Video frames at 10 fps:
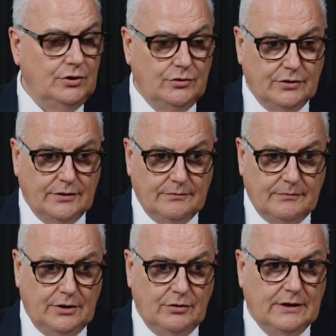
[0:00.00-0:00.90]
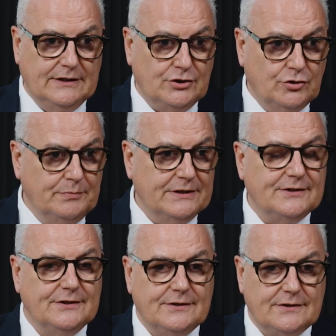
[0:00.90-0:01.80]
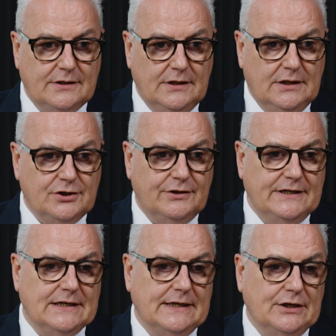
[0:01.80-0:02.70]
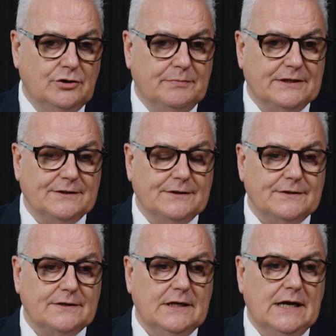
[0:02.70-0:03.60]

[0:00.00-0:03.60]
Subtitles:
It's your business. Treat it like your business.